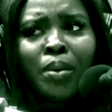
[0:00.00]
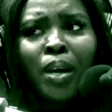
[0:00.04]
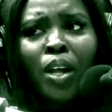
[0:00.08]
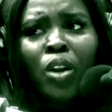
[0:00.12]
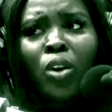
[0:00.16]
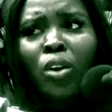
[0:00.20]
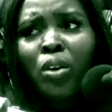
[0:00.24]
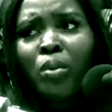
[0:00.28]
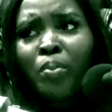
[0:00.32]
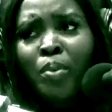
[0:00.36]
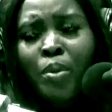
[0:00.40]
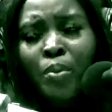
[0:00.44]
a
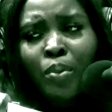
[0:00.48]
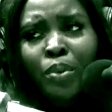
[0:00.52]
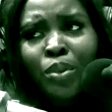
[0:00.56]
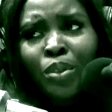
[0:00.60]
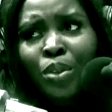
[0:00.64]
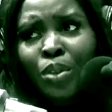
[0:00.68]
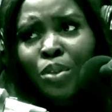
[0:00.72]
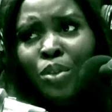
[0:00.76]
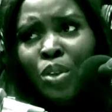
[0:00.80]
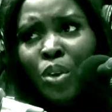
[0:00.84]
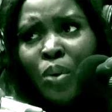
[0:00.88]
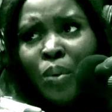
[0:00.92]
lot of people
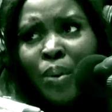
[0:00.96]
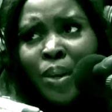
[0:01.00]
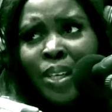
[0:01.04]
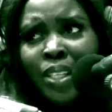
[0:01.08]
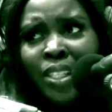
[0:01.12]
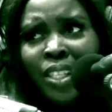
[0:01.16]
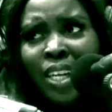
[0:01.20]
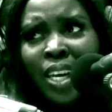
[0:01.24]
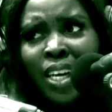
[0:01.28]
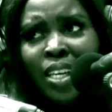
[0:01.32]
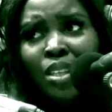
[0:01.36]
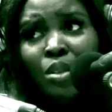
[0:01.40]
don't know
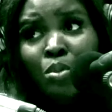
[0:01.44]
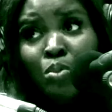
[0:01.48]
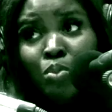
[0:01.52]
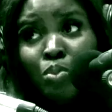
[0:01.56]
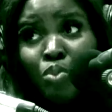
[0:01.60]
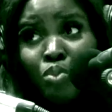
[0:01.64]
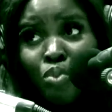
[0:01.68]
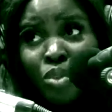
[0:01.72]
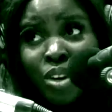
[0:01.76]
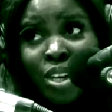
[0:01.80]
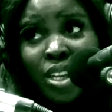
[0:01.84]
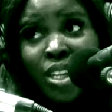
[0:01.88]
is that it's
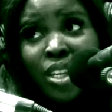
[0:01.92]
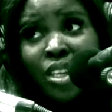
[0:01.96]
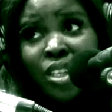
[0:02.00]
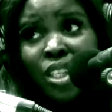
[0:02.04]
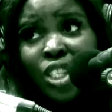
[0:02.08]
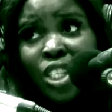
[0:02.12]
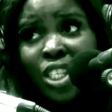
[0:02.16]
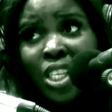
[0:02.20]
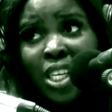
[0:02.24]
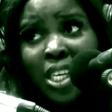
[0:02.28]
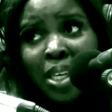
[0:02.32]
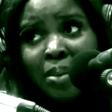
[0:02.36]
really
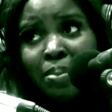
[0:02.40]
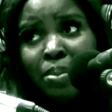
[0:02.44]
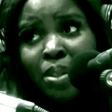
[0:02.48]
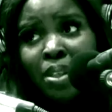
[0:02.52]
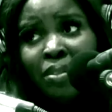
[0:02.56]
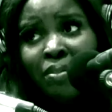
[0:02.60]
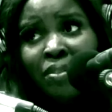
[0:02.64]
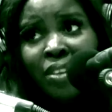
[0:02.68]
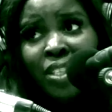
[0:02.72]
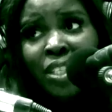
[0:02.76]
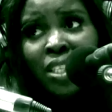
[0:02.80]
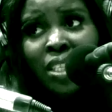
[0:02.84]
cheap
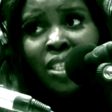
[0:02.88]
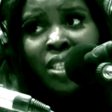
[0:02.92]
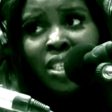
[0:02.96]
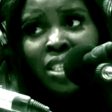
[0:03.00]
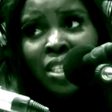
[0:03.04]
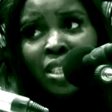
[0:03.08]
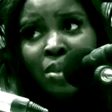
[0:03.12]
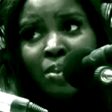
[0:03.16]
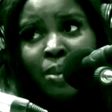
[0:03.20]
to visit these